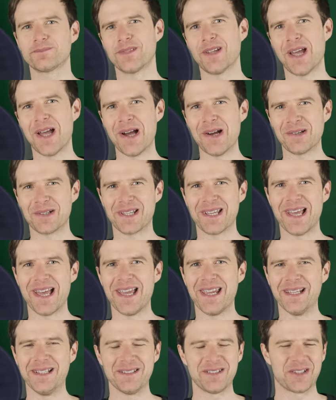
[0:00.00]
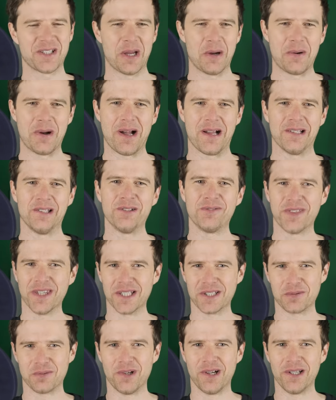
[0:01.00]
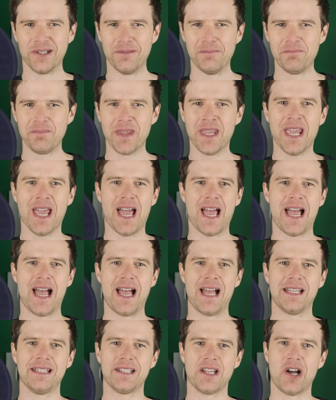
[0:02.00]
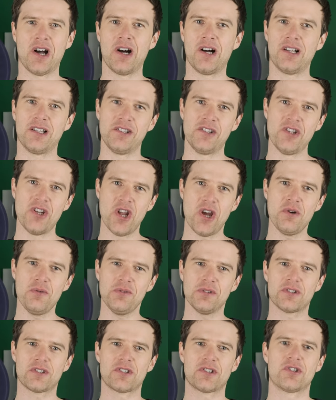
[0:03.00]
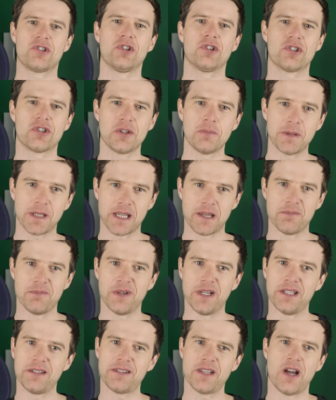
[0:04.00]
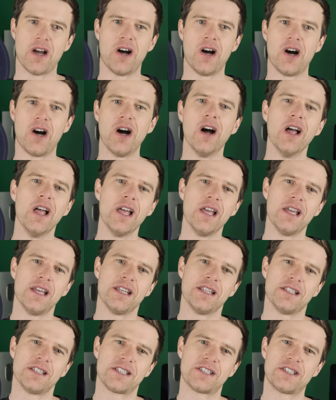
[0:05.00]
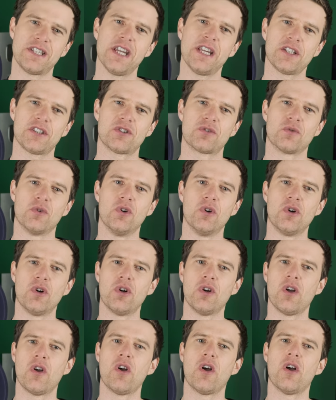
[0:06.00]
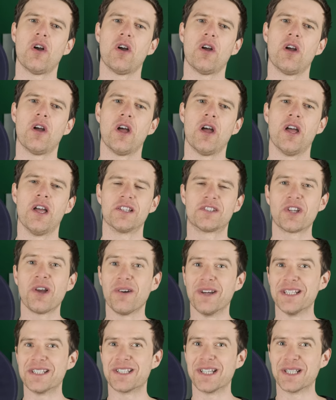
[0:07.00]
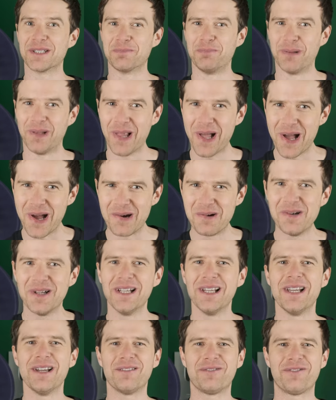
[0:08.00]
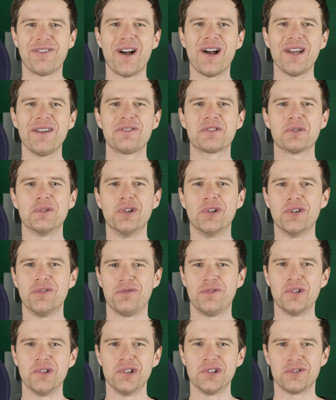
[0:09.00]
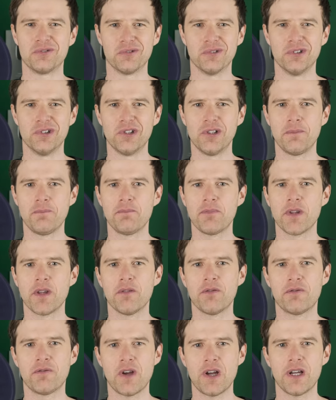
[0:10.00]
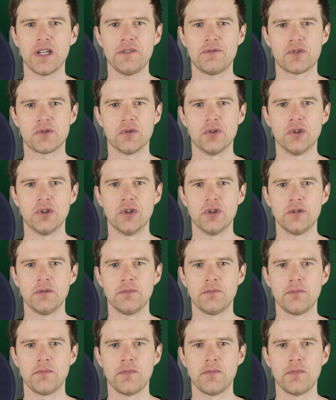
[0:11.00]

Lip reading: Okay, so I love this one. And our notes, just to begin with, are six blow, five draw, four draw, five draw,